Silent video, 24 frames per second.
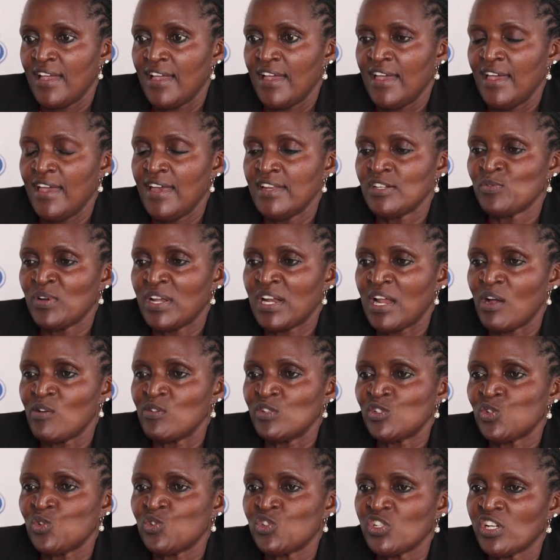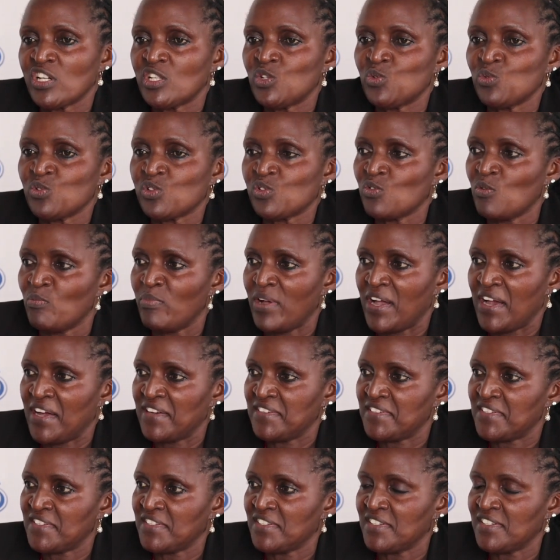and when I went to check, she was so
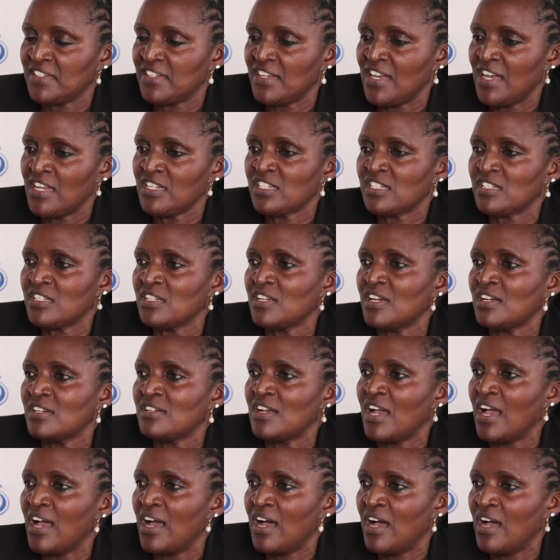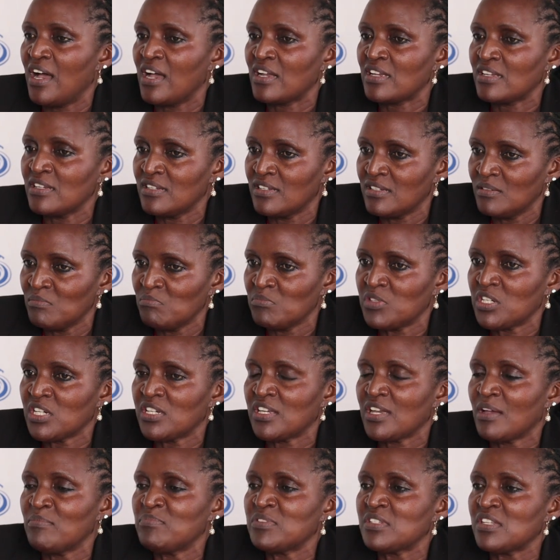bad, and she
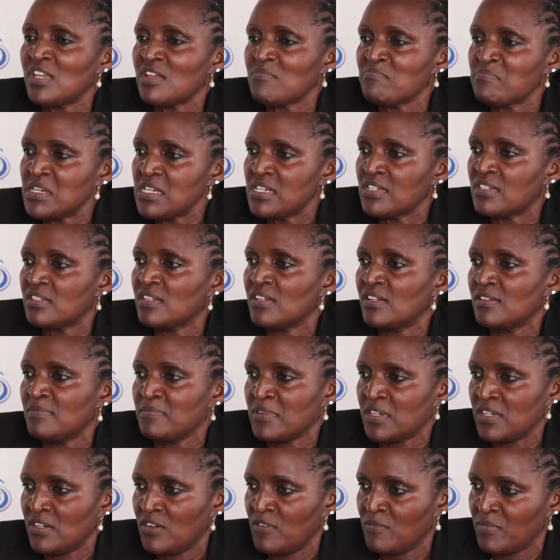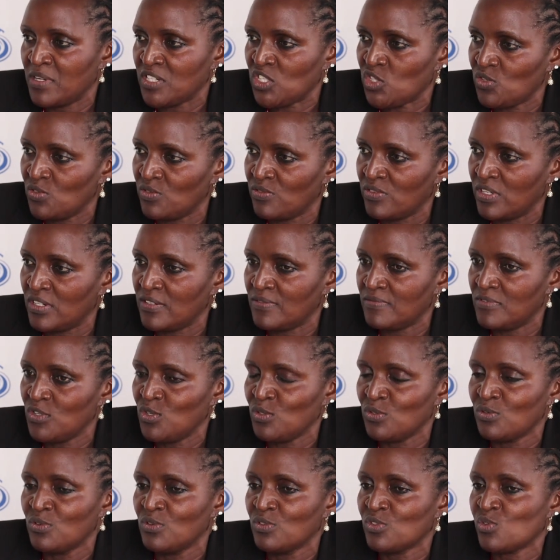kept saying, please take care of my children,
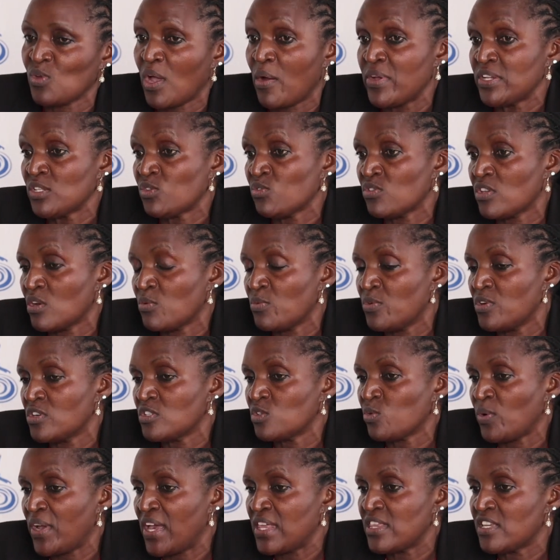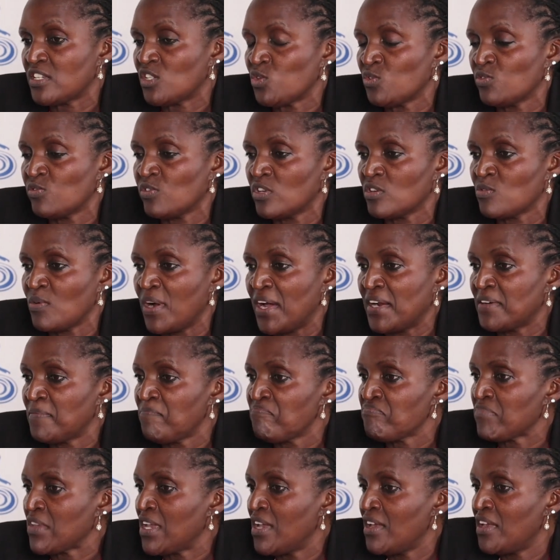you know. So I went to the ward where the children were,
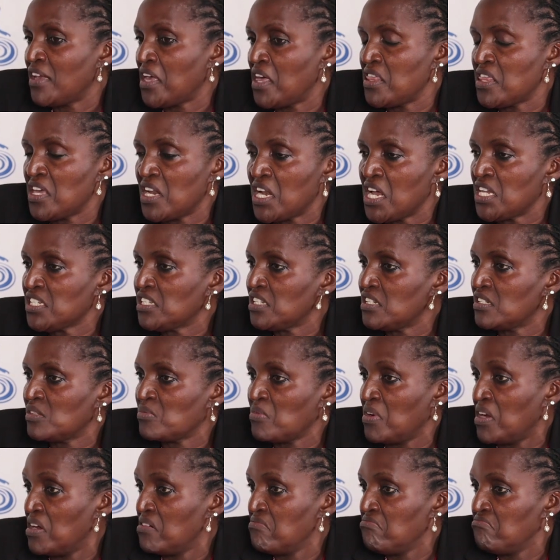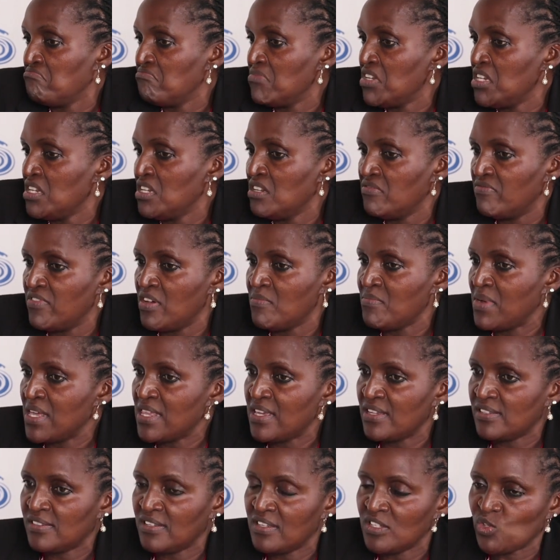and the nurses were, if the
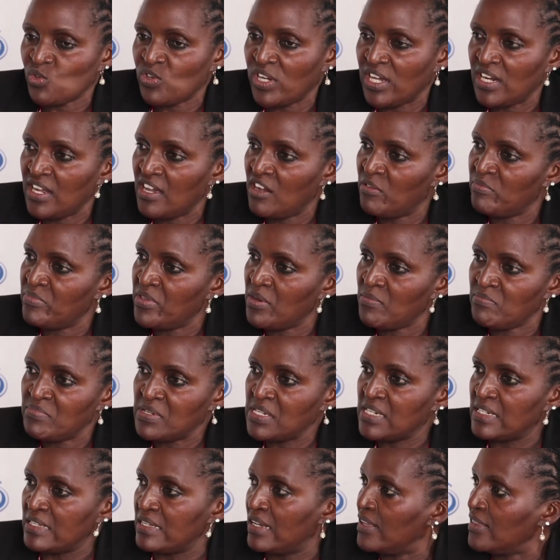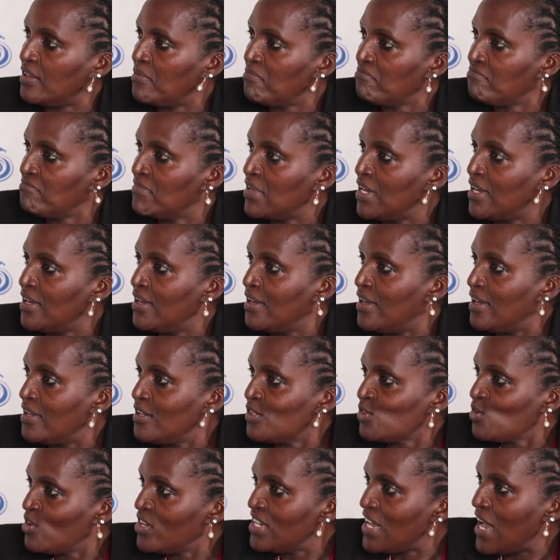mother says you can help them, please take them.
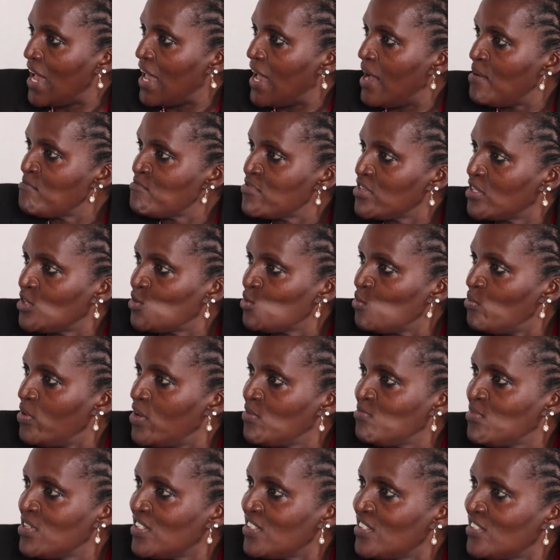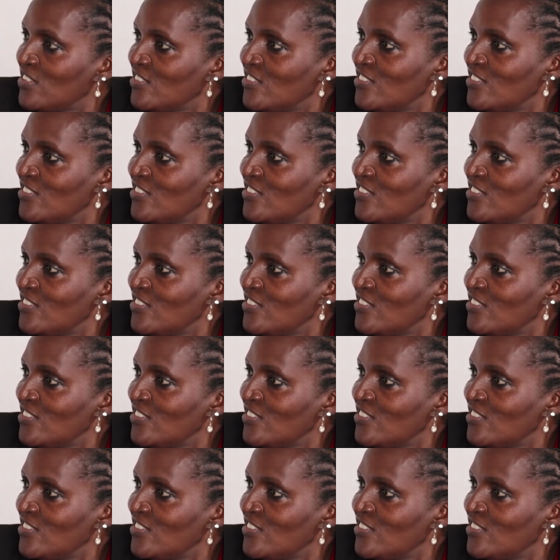So here I am with 2 babies.